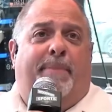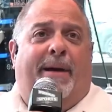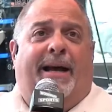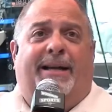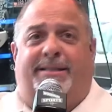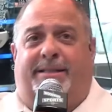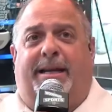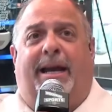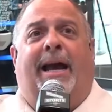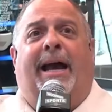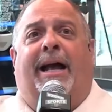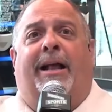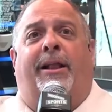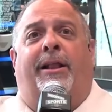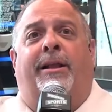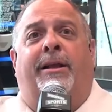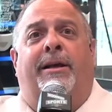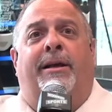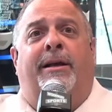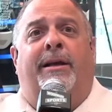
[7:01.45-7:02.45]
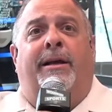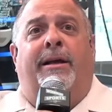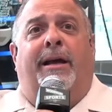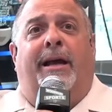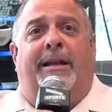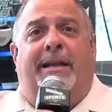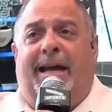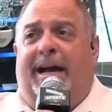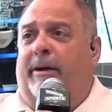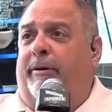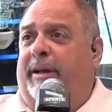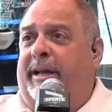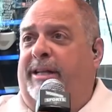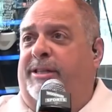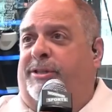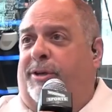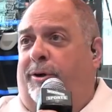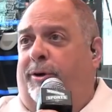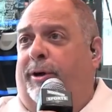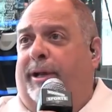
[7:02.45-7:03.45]
Pascal. And now
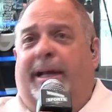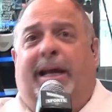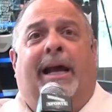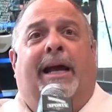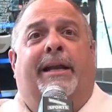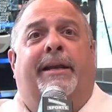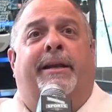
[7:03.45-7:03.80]
he's hurt again.